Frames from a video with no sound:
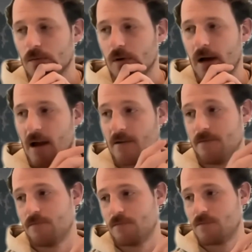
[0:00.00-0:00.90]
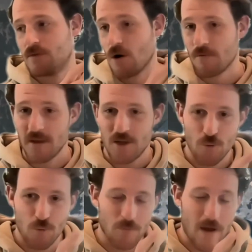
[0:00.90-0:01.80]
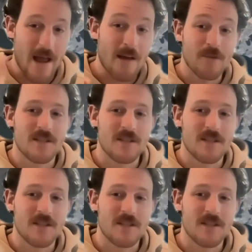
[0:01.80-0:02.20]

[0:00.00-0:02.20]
I don't think I haven't